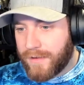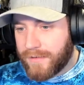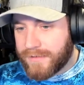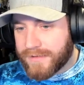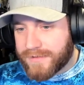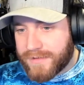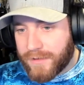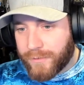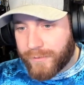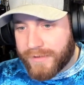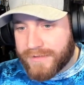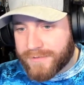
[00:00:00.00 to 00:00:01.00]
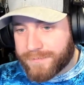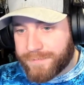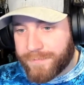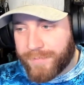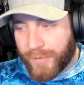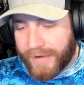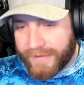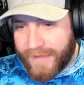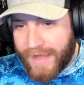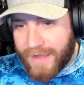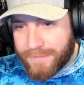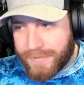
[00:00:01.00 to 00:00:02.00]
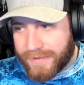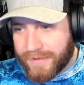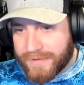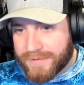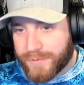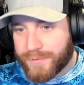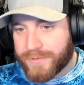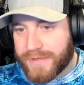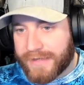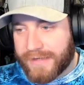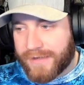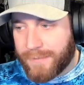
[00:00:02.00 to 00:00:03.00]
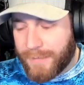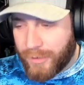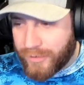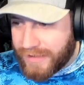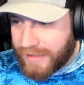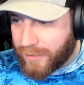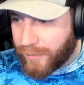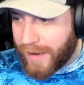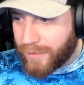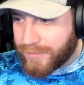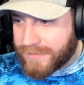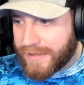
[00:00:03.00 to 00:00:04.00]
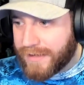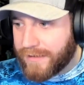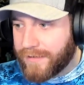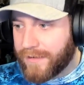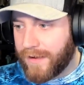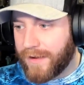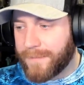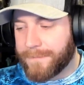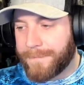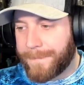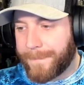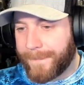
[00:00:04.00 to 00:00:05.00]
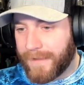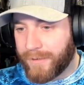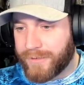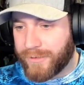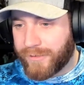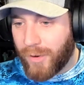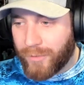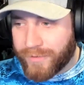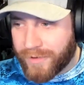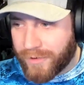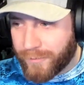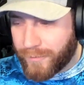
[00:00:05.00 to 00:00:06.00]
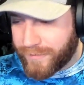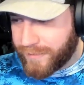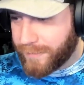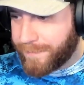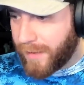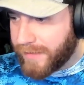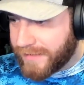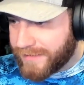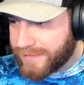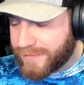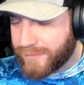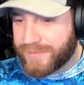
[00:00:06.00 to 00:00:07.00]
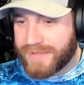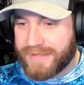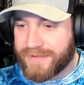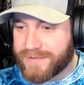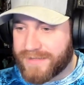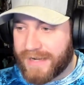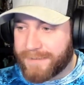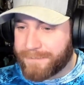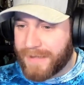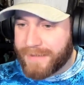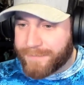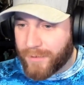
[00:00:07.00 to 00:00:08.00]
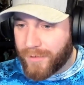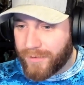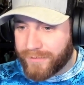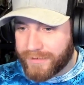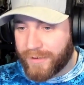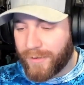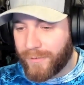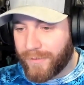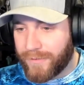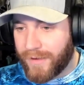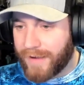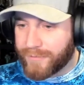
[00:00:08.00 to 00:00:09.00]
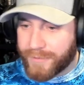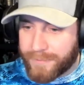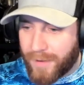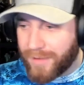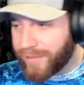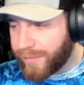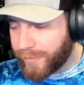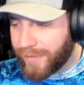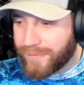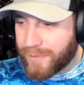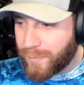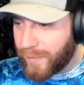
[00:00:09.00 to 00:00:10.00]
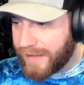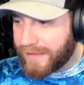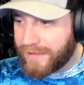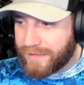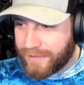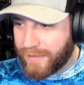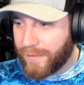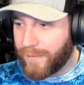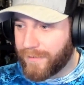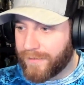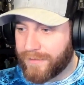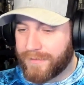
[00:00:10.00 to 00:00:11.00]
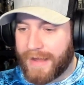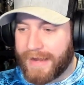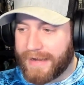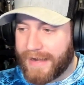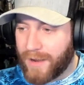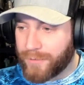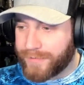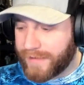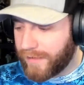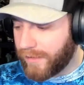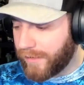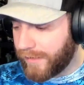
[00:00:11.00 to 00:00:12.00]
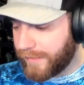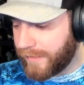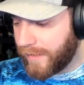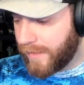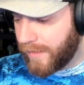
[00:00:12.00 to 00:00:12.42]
distilleries bring that because there's like a community around it. You know, you go there with your buddies, you see the same people, you know, every month or every week, you know, hanging out there. And